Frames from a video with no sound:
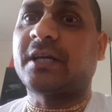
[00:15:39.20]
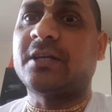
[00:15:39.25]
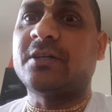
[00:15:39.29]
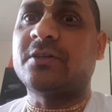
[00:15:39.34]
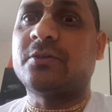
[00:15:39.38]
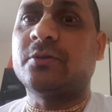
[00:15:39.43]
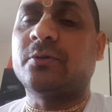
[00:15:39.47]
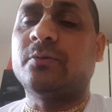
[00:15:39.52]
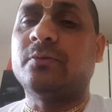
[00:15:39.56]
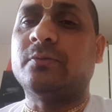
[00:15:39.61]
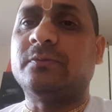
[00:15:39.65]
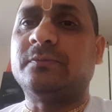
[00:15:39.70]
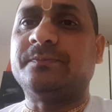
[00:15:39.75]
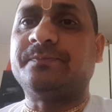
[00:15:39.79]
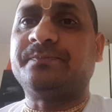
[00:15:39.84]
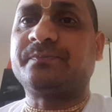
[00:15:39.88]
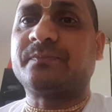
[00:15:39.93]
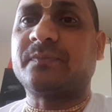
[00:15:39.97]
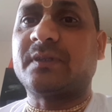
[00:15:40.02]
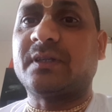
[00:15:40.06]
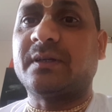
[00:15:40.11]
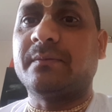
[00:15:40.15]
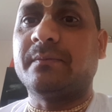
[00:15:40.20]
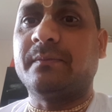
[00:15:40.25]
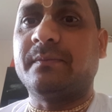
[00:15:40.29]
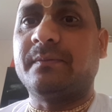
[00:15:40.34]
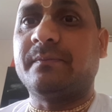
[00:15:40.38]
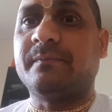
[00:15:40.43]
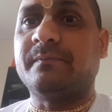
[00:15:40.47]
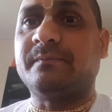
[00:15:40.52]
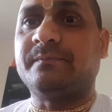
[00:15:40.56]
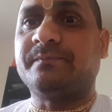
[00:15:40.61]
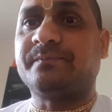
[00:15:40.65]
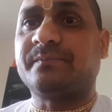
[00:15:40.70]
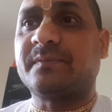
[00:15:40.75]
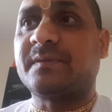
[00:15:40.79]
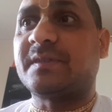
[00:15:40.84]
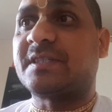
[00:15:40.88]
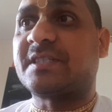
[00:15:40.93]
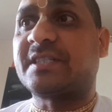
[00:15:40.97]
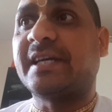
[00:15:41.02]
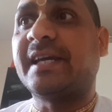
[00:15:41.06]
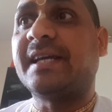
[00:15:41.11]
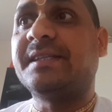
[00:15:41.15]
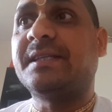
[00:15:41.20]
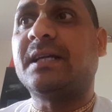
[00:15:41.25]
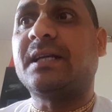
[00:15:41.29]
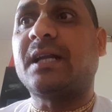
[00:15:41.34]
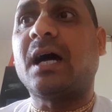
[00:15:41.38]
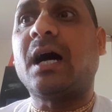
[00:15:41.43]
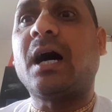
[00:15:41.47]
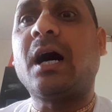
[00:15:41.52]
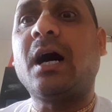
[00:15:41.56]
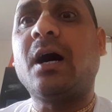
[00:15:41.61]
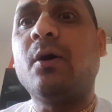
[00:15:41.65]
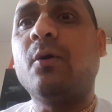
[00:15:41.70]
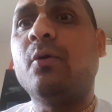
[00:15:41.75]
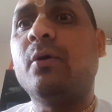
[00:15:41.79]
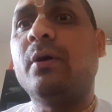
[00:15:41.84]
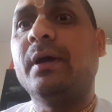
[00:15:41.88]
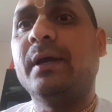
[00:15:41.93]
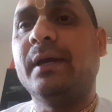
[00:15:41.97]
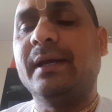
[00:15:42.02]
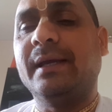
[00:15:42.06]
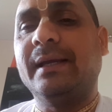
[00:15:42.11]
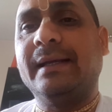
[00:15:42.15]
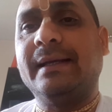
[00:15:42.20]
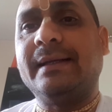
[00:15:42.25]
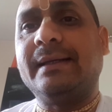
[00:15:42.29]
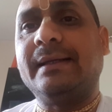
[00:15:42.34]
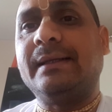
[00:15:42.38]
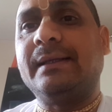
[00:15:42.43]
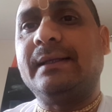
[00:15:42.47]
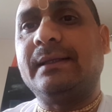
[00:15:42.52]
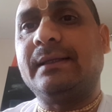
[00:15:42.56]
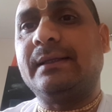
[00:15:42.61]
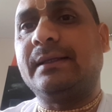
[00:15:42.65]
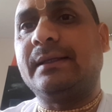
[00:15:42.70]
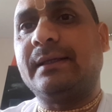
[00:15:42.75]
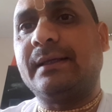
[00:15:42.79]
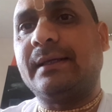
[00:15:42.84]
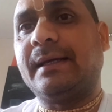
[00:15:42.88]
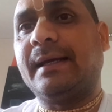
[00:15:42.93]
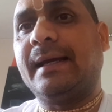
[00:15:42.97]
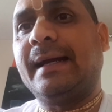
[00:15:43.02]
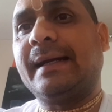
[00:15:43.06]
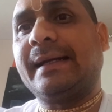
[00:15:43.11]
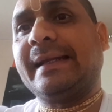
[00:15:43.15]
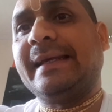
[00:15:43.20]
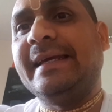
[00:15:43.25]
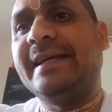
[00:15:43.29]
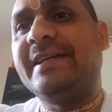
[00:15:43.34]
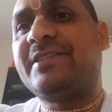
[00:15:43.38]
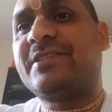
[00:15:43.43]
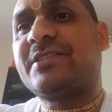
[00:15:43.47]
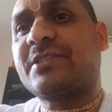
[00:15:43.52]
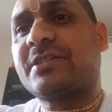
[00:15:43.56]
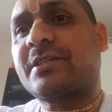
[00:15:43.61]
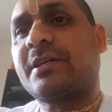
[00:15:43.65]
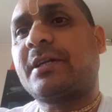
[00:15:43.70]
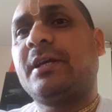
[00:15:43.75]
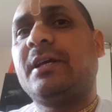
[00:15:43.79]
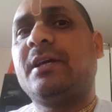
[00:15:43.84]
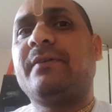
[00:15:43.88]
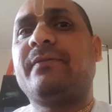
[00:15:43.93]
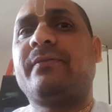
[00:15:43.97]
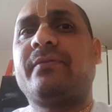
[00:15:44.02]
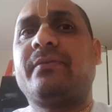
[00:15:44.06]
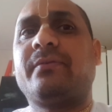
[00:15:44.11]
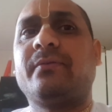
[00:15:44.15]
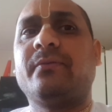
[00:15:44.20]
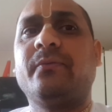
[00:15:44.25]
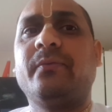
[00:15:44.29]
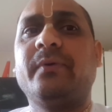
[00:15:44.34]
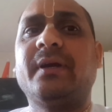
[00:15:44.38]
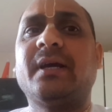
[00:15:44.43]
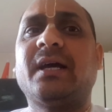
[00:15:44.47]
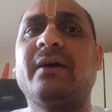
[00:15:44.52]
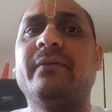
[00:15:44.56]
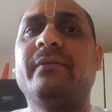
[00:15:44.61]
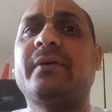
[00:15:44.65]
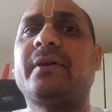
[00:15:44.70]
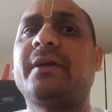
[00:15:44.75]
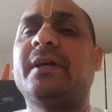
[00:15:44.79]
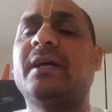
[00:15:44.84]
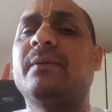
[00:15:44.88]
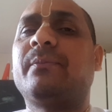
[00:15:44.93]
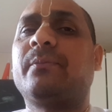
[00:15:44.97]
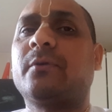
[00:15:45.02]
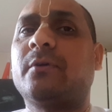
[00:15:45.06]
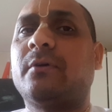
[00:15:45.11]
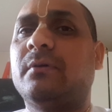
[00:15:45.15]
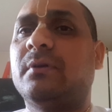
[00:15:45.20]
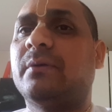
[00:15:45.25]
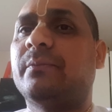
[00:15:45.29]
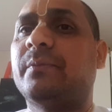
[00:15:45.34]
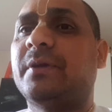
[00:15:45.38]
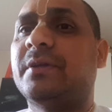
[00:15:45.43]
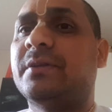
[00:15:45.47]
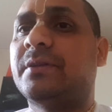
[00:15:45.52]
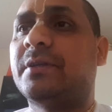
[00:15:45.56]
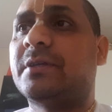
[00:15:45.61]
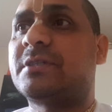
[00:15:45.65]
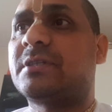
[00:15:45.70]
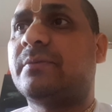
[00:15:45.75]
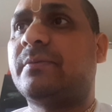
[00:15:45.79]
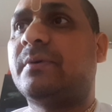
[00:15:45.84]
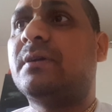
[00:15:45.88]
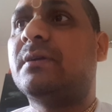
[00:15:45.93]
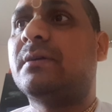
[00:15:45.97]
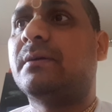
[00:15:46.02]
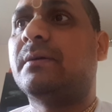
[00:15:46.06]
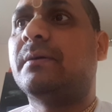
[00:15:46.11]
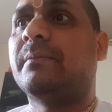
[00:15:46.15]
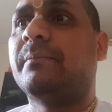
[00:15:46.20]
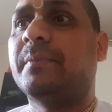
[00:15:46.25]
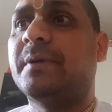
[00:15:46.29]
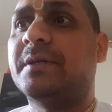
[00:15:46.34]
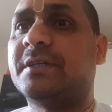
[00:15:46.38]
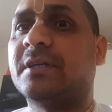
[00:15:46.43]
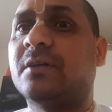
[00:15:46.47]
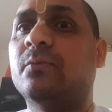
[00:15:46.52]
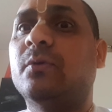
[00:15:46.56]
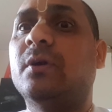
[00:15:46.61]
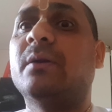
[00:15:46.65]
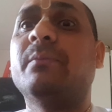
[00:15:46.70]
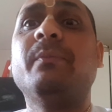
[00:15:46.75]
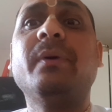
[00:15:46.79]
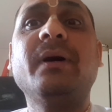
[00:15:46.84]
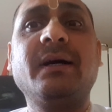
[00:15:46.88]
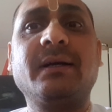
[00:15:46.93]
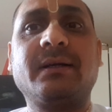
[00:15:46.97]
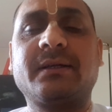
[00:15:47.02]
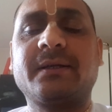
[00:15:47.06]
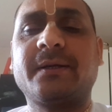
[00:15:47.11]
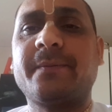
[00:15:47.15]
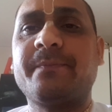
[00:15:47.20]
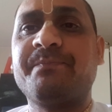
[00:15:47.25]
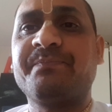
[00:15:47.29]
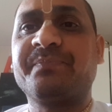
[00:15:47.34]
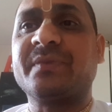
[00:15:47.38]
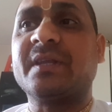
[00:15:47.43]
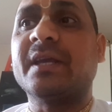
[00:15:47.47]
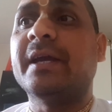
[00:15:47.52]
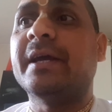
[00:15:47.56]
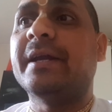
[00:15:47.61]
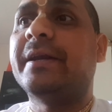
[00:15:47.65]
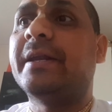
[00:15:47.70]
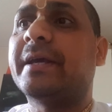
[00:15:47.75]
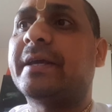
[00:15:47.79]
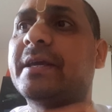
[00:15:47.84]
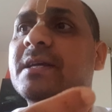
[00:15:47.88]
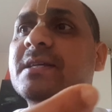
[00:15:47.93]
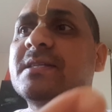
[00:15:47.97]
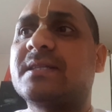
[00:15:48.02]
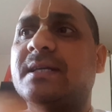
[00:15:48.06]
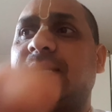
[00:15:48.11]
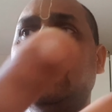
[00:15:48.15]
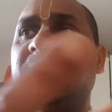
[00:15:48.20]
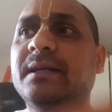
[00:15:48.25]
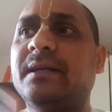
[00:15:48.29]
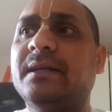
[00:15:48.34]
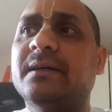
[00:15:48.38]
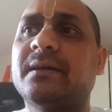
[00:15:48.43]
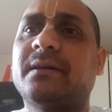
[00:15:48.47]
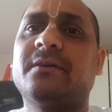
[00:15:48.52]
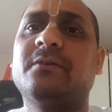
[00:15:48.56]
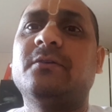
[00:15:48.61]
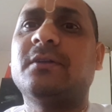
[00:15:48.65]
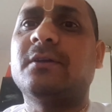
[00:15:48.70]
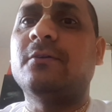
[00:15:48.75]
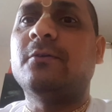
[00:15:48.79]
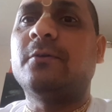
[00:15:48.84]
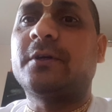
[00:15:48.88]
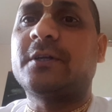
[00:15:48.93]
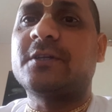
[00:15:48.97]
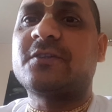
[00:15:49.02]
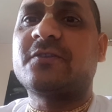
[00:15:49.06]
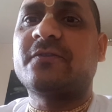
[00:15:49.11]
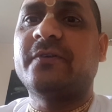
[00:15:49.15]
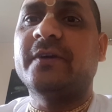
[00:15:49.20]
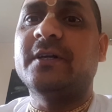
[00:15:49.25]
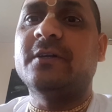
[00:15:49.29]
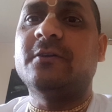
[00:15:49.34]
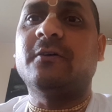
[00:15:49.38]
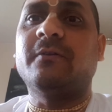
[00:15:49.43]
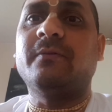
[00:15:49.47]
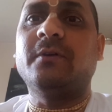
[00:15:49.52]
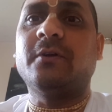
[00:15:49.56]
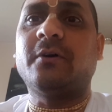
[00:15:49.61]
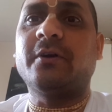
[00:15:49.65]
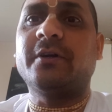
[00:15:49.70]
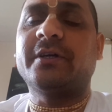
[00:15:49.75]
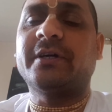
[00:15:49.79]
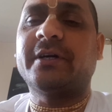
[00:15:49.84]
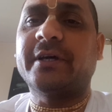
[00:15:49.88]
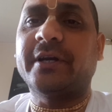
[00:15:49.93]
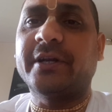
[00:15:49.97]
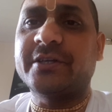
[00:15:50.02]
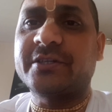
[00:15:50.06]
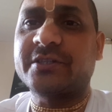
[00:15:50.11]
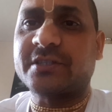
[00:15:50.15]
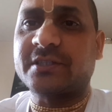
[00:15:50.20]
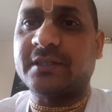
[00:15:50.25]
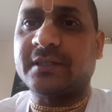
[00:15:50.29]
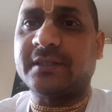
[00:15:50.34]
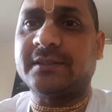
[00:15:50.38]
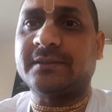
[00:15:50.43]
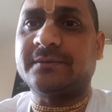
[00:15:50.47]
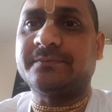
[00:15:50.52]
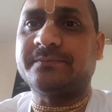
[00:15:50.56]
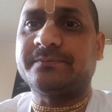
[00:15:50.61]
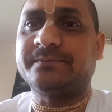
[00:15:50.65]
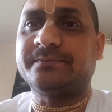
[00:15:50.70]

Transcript: canto, saying that how at each step we have a real problem in this our material world, but taking shelter to the lotus feet of Lord Krishna,